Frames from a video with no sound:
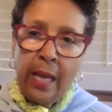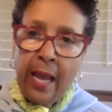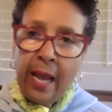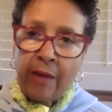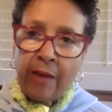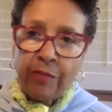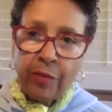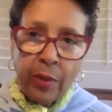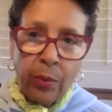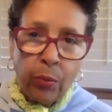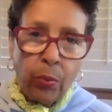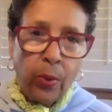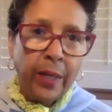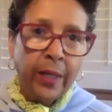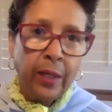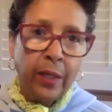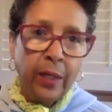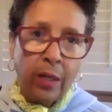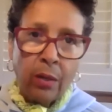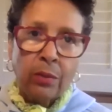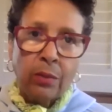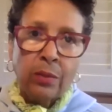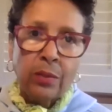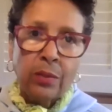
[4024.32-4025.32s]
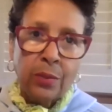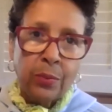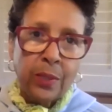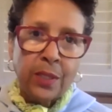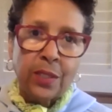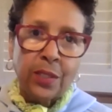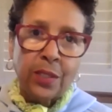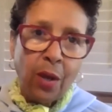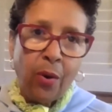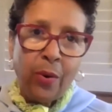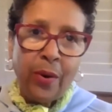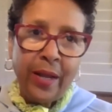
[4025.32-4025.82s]
everyone knows
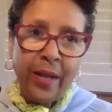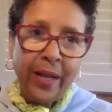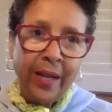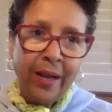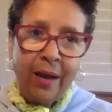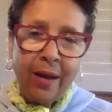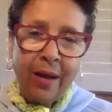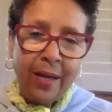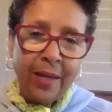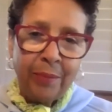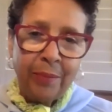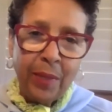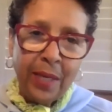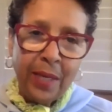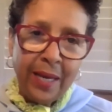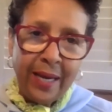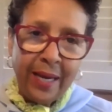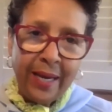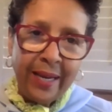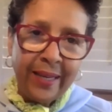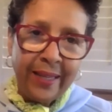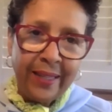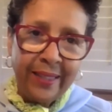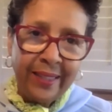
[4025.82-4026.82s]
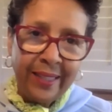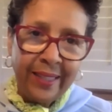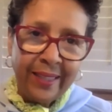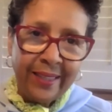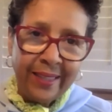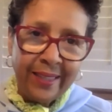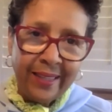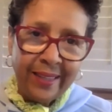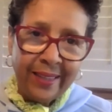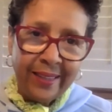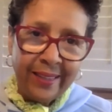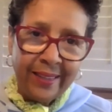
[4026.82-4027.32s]
what's going on behind
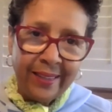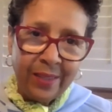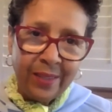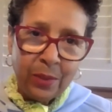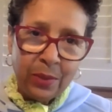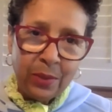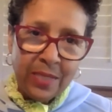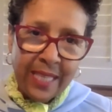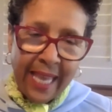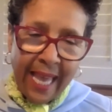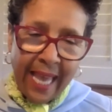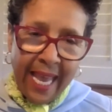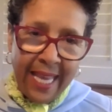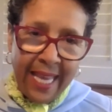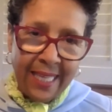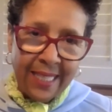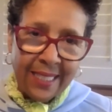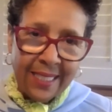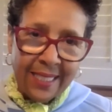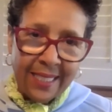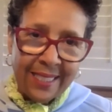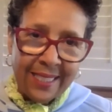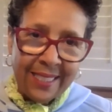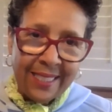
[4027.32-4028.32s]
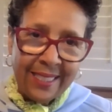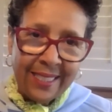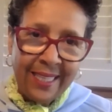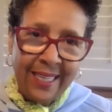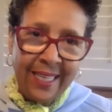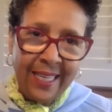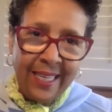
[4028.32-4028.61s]
those gates.